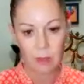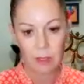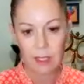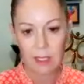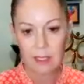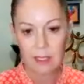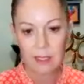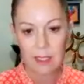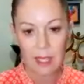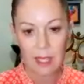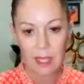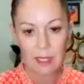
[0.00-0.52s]

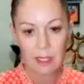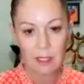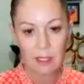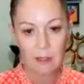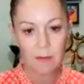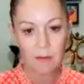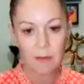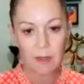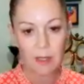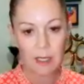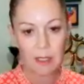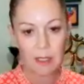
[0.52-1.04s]
release any
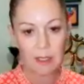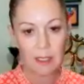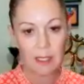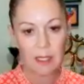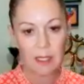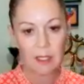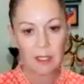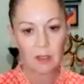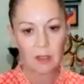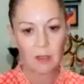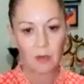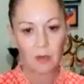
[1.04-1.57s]

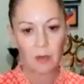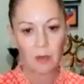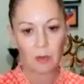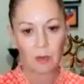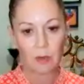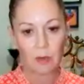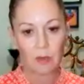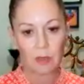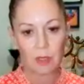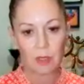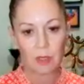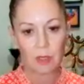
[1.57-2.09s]
feelings or
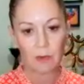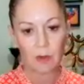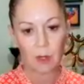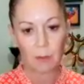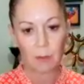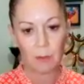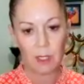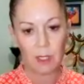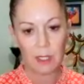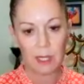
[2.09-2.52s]
thoughts of